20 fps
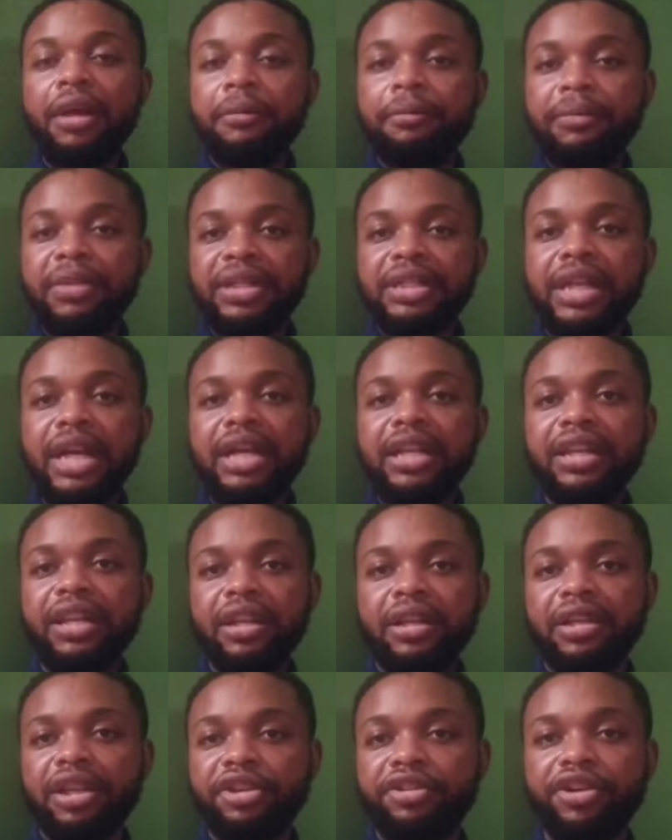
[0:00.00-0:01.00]

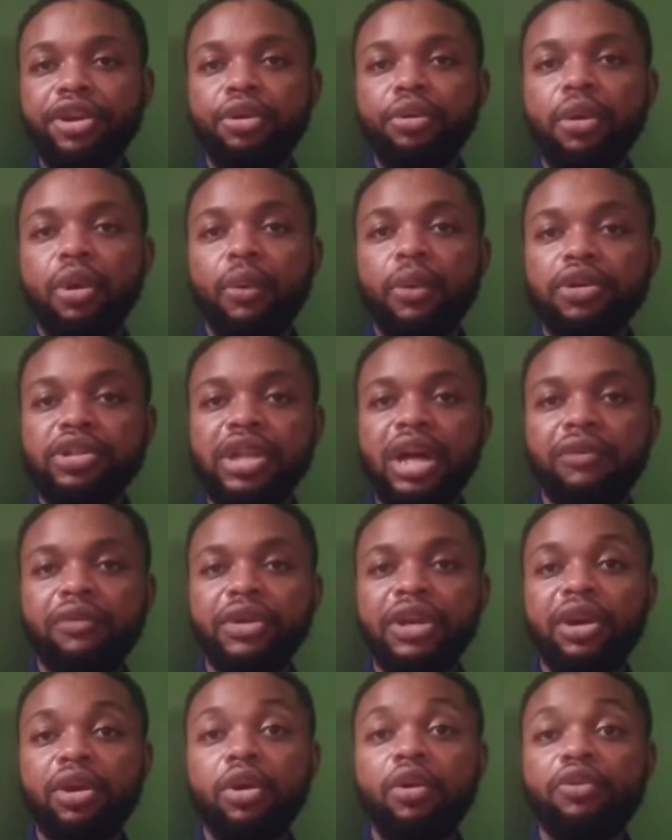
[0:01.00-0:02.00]
Beside the green wall, we also have
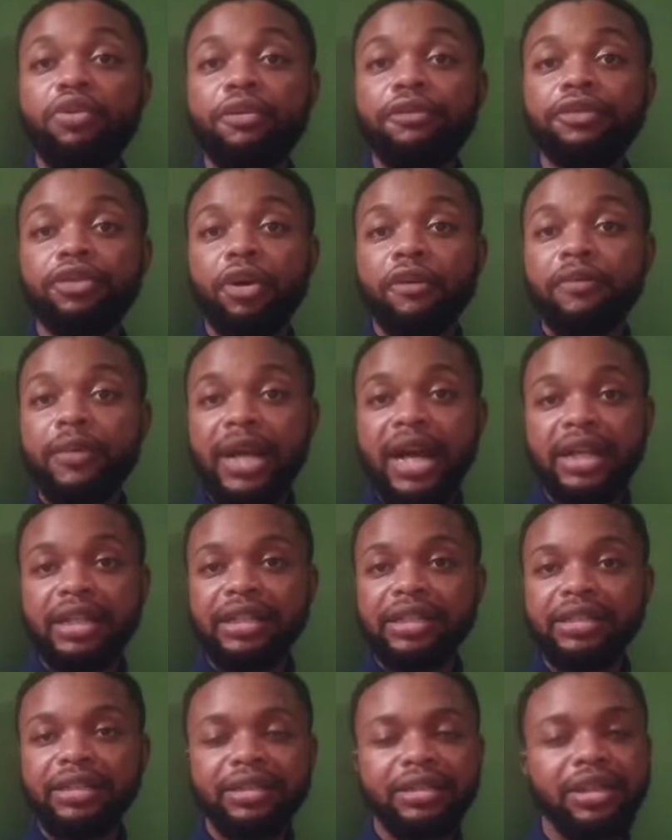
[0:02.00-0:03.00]
what they call rooftop
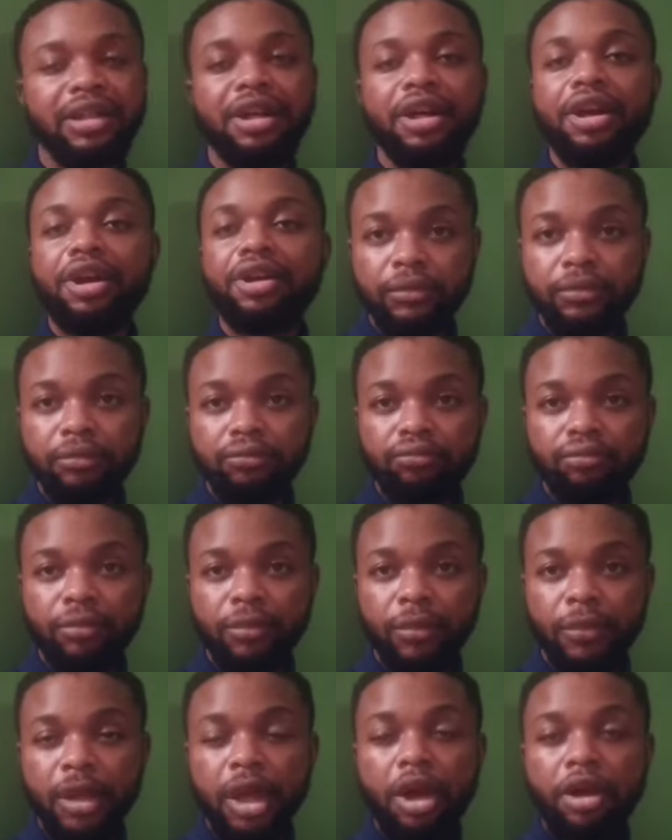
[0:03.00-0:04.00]
garden.
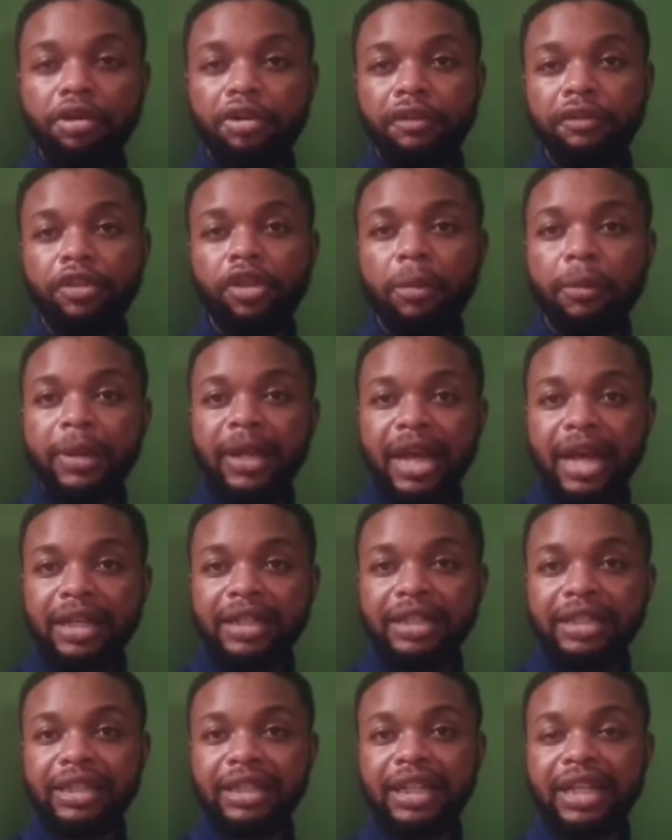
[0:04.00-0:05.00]
Rooftop
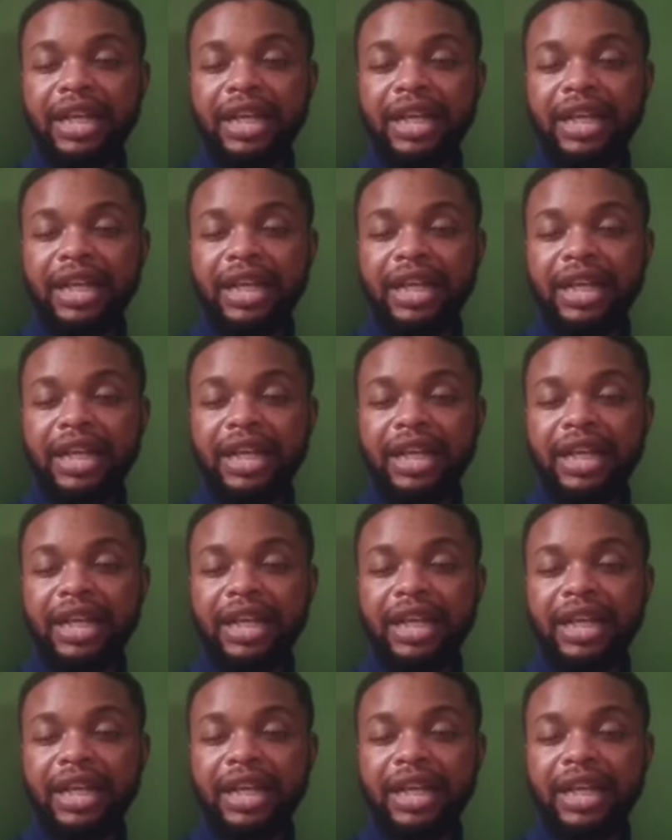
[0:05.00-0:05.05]
garden